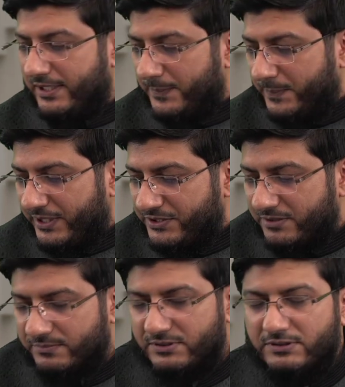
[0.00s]
page
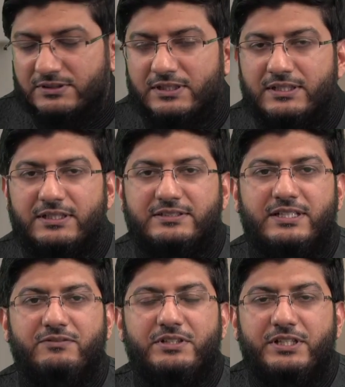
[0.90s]
number
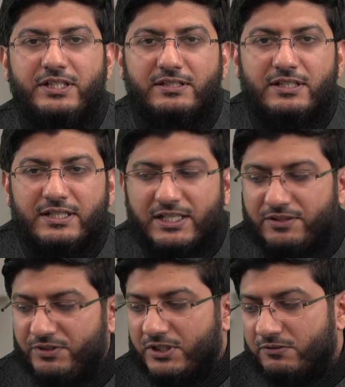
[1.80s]
17
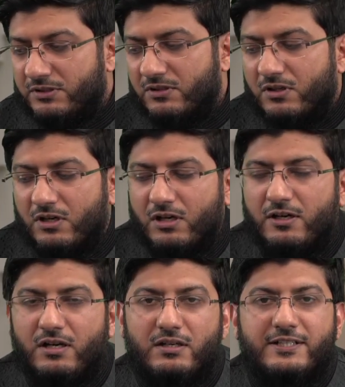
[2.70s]
and we cover
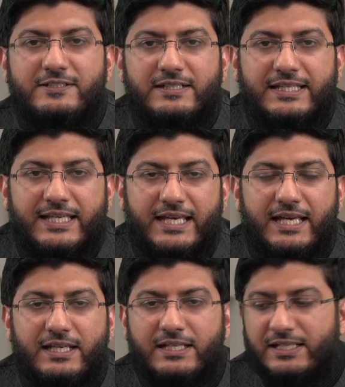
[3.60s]
qa,
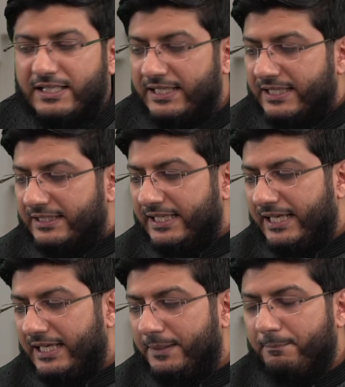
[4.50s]
ka,
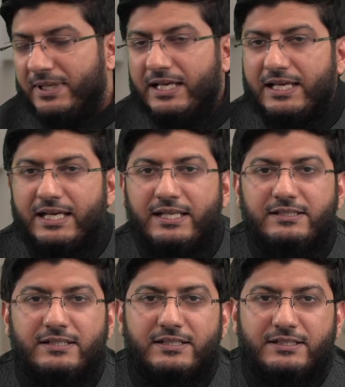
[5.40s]
la, ma
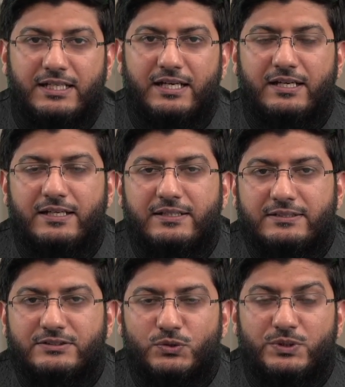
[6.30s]
and na.
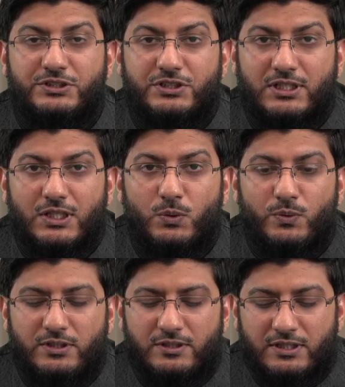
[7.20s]
So inshallah we
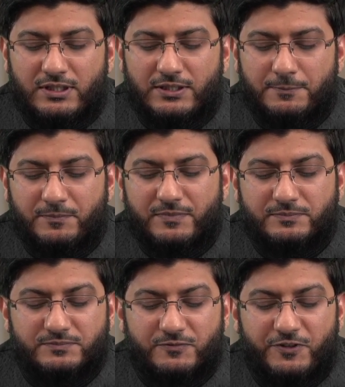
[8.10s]
will
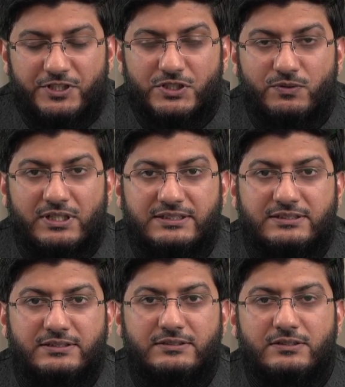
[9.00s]
finish our
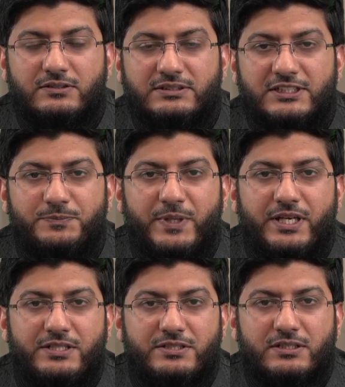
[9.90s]
lesson on this
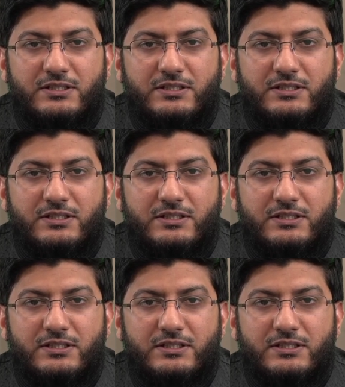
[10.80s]
page